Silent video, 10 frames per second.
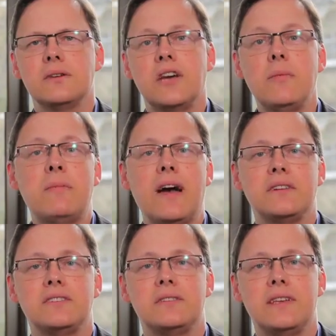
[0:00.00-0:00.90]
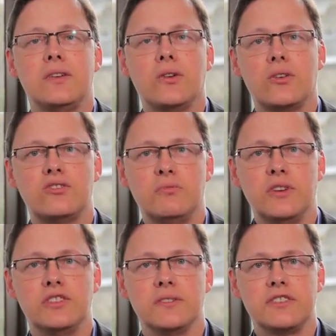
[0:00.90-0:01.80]
So coming back to the core
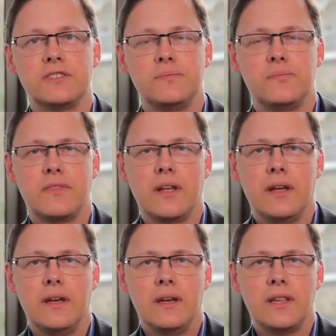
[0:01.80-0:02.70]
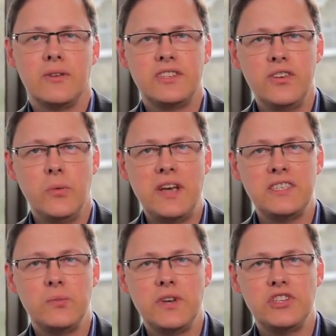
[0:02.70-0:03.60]
contributions, there are two
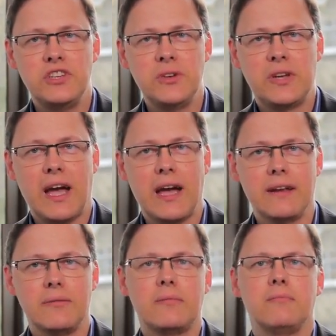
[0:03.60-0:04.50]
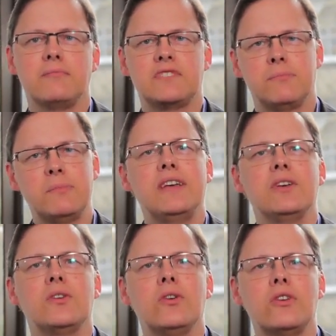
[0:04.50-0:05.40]
ways in which you can submit
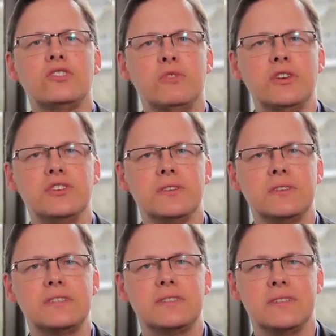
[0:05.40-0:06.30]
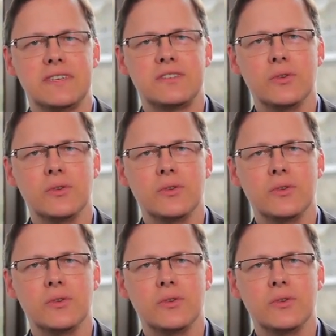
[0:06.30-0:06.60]
your core contributions to this